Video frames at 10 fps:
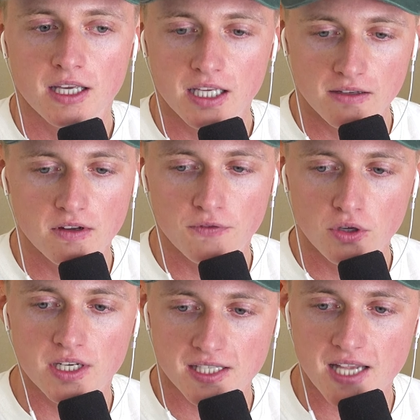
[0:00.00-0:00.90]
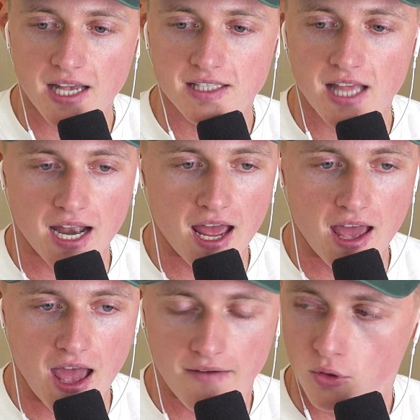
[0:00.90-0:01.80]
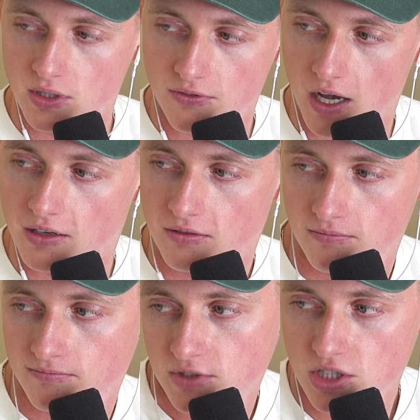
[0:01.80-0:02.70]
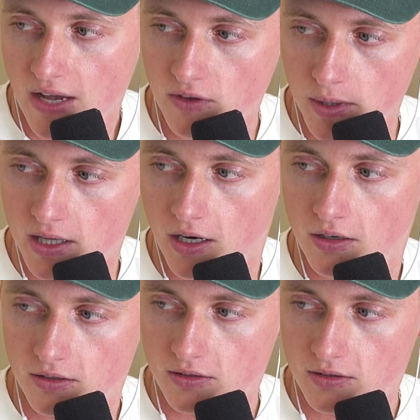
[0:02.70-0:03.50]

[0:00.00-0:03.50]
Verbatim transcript: even if you could assess that everyone's fine you just have to be there.